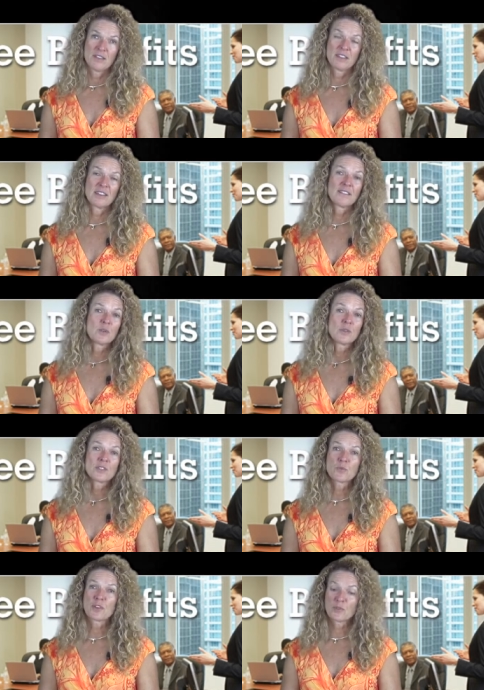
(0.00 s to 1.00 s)
The living will
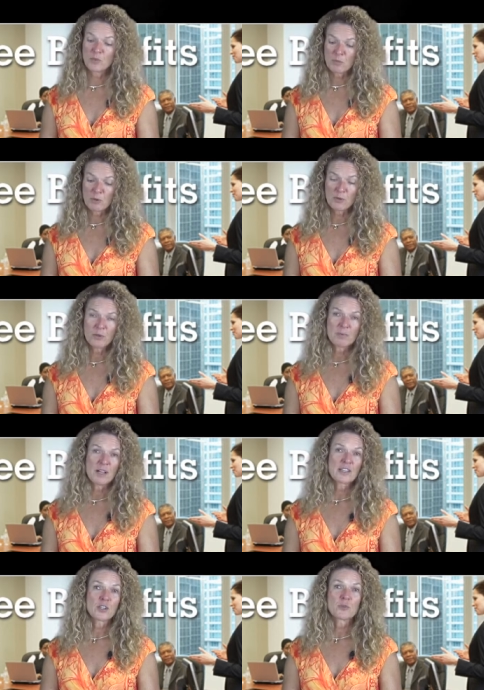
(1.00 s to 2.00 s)
is whether we pull the
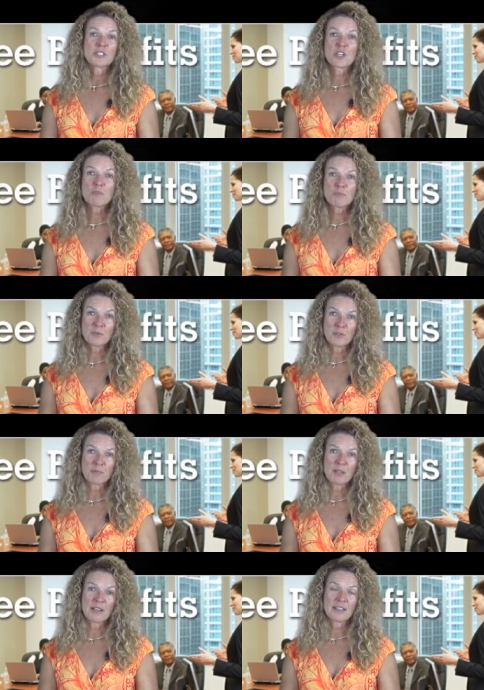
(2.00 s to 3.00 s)
plug or we don't pull the
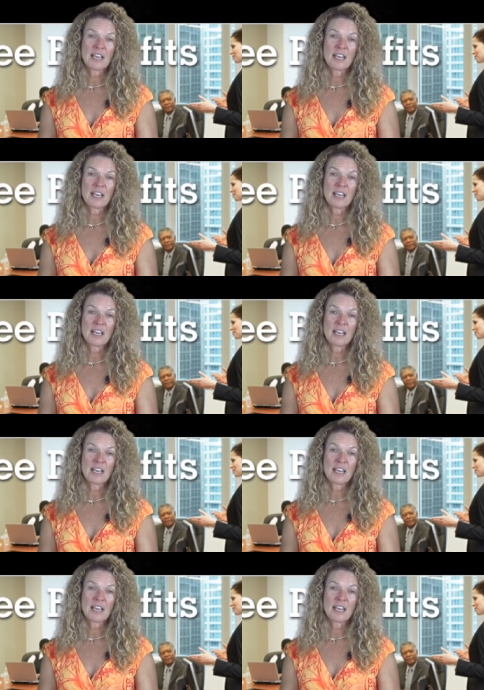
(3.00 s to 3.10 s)
plug,